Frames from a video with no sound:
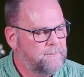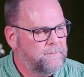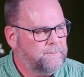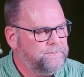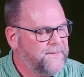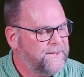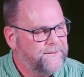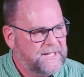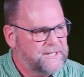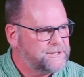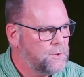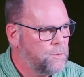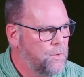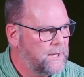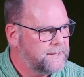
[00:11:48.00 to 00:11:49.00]
to finish
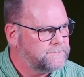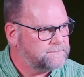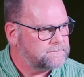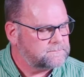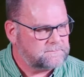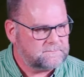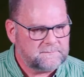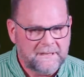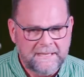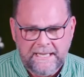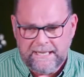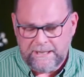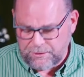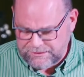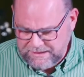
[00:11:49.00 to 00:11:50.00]
the what,
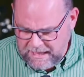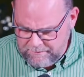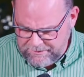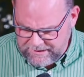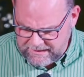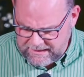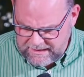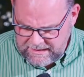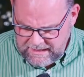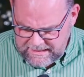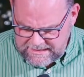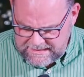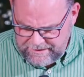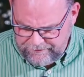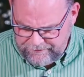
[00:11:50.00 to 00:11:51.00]
you know, Psalm
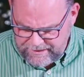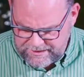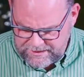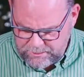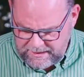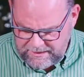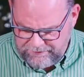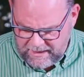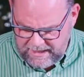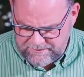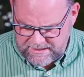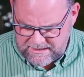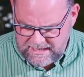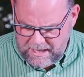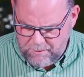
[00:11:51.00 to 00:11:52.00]
37, verse 25
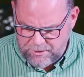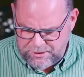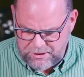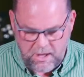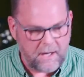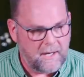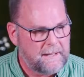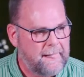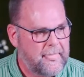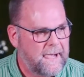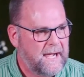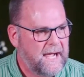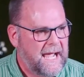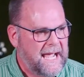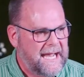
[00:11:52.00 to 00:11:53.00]
says, I was young
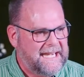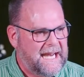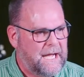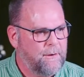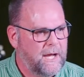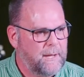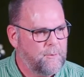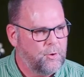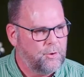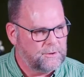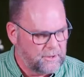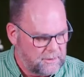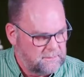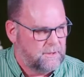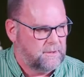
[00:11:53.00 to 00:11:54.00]
and now I'm
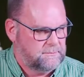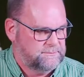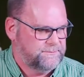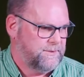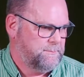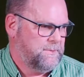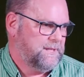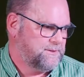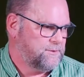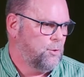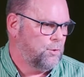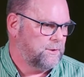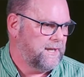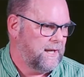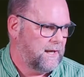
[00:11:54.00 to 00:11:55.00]
older. Or for me, it's
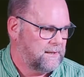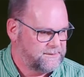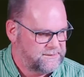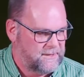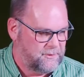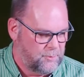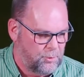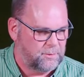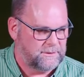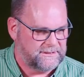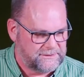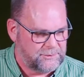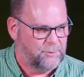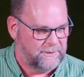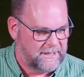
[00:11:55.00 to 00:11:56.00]
older. It's not old,
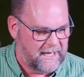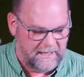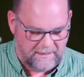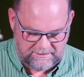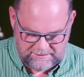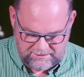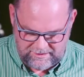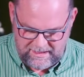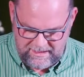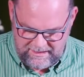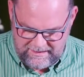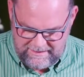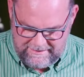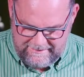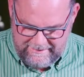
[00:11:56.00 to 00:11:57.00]
it's older, okay?
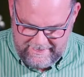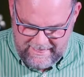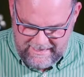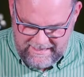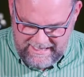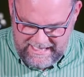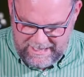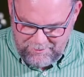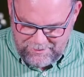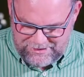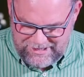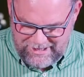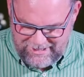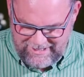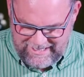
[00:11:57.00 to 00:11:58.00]
I
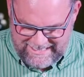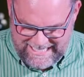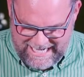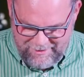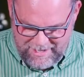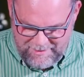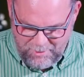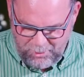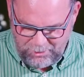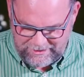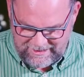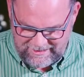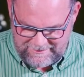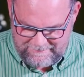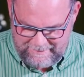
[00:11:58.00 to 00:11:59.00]
was young and now I'm
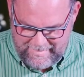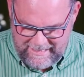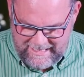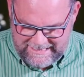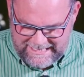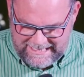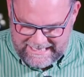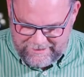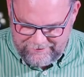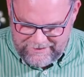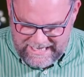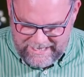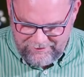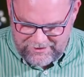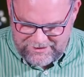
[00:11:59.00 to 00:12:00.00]
older. Yet I've
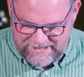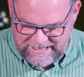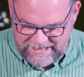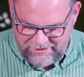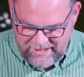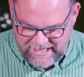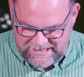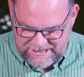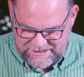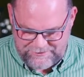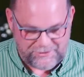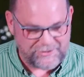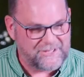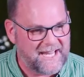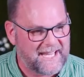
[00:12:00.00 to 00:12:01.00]
never seen the righteous
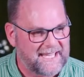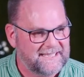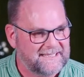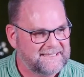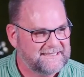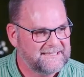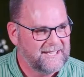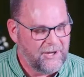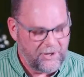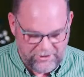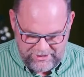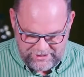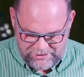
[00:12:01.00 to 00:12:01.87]
forsaken or